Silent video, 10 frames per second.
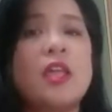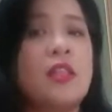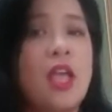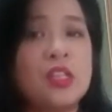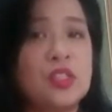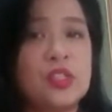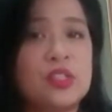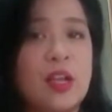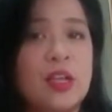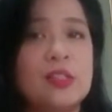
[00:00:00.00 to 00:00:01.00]
and
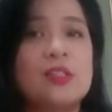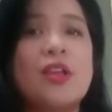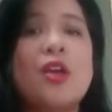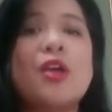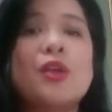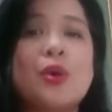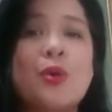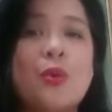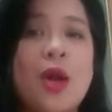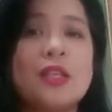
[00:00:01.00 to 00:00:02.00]
exercise your
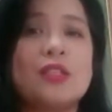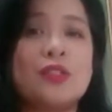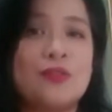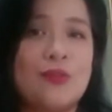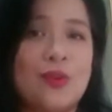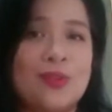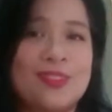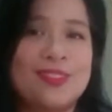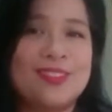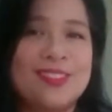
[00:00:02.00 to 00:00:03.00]
right to vote.
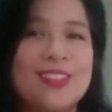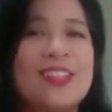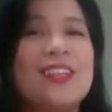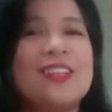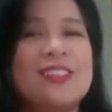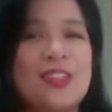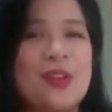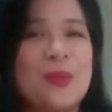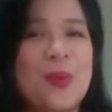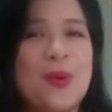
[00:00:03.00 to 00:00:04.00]
See you at
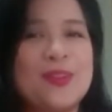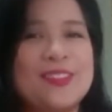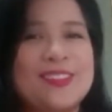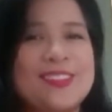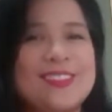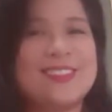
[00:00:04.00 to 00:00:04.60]
the polls.